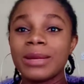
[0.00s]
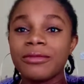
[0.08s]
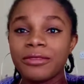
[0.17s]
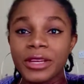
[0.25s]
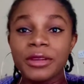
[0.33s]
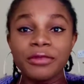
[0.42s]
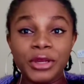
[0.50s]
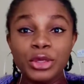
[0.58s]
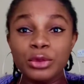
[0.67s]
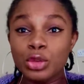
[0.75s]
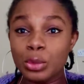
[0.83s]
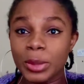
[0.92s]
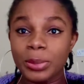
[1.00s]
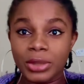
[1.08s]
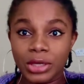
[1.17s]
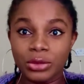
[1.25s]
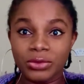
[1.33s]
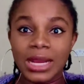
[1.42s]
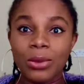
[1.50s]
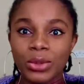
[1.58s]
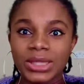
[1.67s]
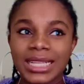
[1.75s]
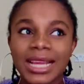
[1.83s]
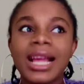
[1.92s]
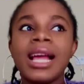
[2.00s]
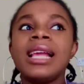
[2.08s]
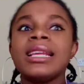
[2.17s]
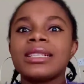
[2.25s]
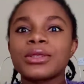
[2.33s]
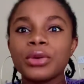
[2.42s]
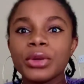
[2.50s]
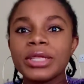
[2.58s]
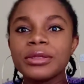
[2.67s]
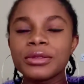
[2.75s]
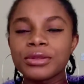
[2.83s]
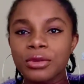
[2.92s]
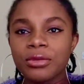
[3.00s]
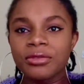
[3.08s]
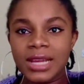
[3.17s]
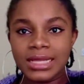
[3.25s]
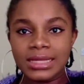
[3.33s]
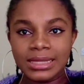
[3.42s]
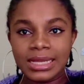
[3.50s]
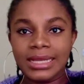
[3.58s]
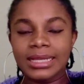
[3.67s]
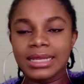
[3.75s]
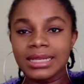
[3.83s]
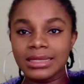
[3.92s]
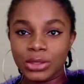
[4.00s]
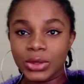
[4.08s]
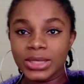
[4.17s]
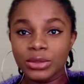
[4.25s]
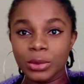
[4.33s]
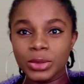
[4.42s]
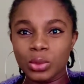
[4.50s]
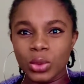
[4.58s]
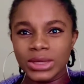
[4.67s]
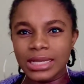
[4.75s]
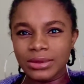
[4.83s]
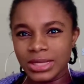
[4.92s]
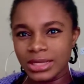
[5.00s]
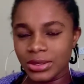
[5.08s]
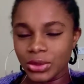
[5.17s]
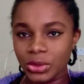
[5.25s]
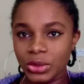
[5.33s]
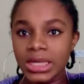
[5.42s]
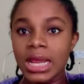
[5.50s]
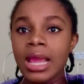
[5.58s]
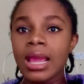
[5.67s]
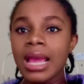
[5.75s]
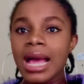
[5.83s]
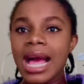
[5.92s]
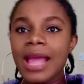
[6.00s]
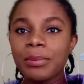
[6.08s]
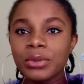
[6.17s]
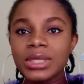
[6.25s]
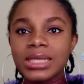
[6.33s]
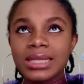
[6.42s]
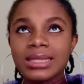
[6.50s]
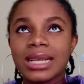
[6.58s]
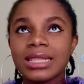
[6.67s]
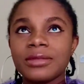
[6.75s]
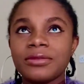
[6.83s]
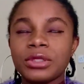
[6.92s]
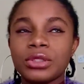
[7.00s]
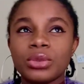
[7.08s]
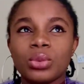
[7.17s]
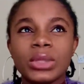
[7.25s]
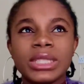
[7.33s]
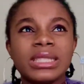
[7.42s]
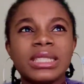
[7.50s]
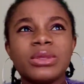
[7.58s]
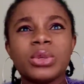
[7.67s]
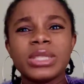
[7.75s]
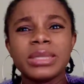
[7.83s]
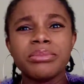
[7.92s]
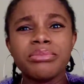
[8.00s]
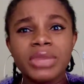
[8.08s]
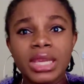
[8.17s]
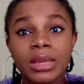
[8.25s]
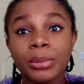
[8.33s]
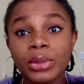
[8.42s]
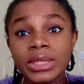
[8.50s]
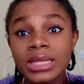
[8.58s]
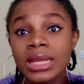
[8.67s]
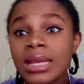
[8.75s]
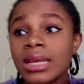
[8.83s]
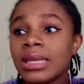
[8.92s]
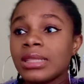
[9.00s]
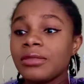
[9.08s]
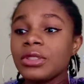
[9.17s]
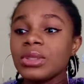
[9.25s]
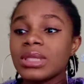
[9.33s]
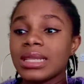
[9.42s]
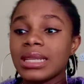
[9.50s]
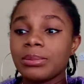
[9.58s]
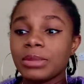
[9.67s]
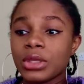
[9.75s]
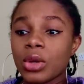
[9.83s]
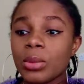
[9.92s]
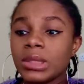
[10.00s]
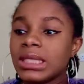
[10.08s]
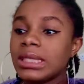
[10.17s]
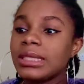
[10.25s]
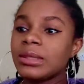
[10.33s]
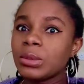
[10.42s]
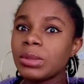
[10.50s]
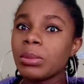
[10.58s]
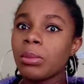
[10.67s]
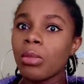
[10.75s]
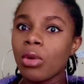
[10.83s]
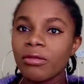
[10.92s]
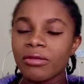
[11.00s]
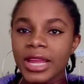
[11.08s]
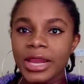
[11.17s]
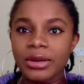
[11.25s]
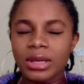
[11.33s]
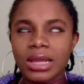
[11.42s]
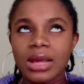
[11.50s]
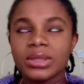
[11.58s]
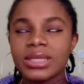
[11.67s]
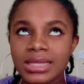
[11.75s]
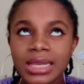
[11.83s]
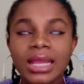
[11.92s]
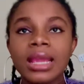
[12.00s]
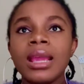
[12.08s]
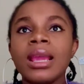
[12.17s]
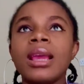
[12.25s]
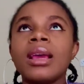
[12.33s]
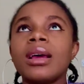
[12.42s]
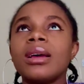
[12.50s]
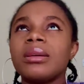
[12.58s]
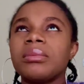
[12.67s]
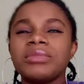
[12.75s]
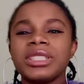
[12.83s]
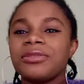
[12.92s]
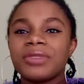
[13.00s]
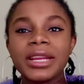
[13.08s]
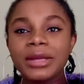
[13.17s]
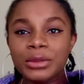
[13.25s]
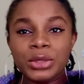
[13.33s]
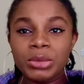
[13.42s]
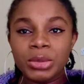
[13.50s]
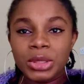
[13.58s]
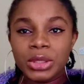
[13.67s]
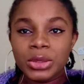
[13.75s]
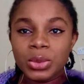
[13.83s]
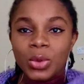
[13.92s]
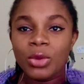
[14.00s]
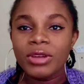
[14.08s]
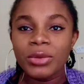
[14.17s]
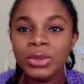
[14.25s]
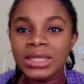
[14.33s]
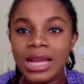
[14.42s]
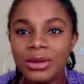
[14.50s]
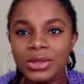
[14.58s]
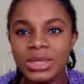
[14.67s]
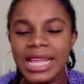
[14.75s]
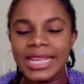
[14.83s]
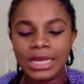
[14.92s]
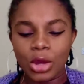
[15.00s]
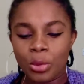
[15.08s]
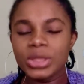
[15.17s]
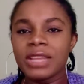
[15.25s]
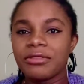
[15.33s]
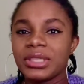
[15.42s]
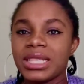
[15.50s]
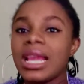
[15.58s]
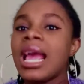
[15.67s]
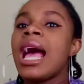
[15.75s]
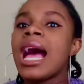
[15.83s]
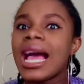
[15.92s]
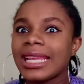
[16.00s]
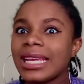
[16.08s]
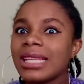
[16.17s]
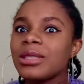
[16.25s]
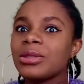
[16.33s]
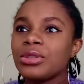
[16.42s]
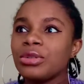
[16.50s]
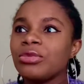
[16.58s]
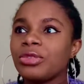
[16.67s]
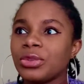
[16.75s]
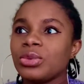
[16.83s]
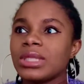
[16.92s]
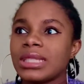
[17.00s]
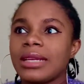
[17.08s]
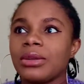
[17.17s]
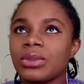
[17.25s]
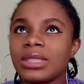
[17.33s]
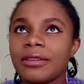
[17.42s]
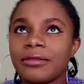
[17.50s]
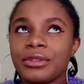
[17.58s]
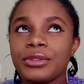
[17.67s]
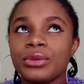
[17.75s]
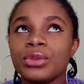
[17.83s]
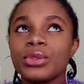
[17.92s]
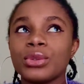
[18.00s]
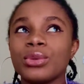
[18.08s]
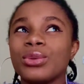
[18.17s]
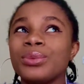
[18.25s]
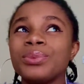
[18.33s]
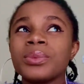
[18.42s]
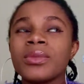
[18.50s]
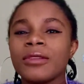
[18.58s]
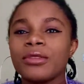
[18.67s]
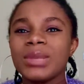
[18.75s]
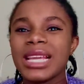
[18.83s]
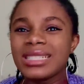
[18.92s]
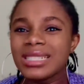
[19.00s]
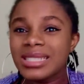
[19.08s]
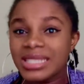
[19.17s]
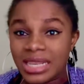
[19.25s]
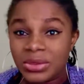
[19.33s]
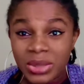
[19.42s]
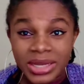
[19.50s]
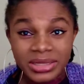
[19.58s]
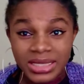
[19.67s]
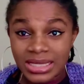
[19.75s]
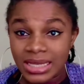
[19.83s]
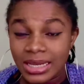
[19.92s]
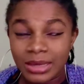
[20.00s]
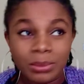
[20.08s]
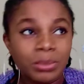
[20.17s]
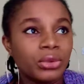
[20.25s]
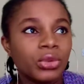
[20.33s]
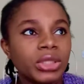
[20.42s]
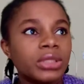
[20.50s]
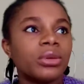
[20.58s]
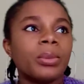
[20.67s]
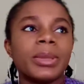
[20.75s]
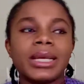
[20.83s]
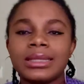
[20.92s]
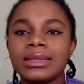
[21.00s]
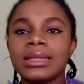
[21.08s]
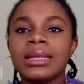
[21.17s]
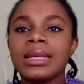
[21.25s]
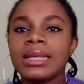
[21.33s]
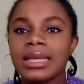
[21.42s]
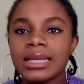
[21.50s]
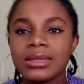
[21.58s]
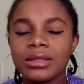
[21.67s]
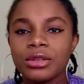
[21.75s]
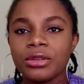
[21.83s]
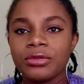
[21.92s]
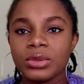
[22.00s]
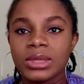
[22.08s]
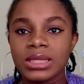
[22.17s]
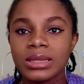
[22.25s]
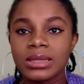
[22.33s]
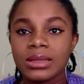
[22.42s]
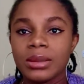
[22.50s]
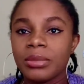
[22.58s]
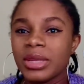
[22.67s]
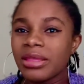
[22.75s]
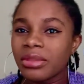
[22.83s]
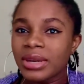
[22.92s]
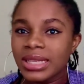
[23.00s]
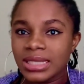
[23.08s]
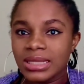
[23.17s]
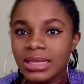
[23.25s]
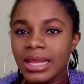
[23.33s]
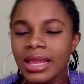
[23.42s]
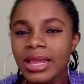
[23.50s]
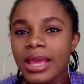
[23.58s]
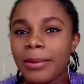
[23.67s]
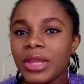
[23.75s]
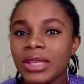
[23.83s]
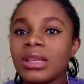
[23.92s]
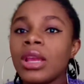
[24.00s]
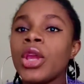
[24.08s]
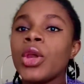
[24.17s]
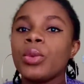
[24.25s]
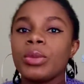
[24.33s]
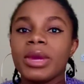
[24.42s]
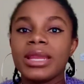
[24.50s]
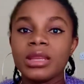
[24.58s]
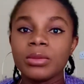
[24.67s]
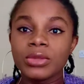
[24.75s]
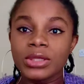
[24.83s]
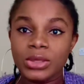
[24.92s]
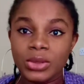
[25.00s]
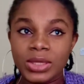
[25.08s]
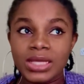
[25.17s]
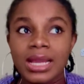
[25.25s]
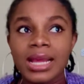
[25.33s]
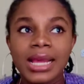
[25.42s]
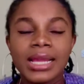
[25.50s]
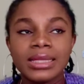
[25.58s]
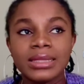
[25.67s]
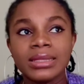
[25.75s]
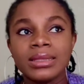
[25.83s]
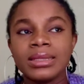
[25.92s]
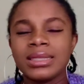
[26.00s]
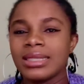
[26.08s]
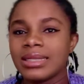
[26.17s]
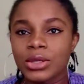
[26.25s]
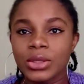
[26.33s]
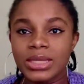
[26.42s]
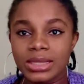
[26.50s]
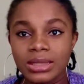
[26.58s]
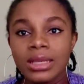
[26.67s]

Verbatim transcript: very very super proud of that one that is going so fast like has gotten up to 1600 i posted that video when it was in may but the video started becoming a little bit more viral i would say um, it's viral to me because over 1000 like almost every day i get new views like on that video so from like this january it started blowing up and getting a lot of views it's um, a threading hair i made with my neighbor's daughter and it has gotten